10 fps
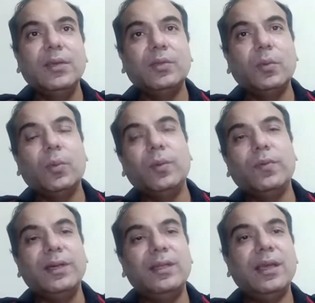So
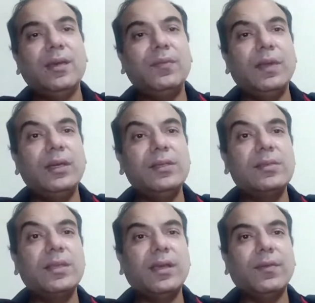what they have done
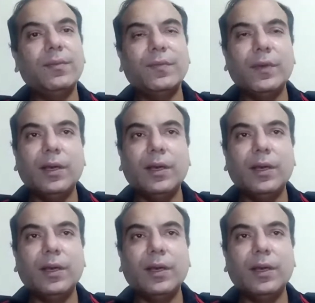is they have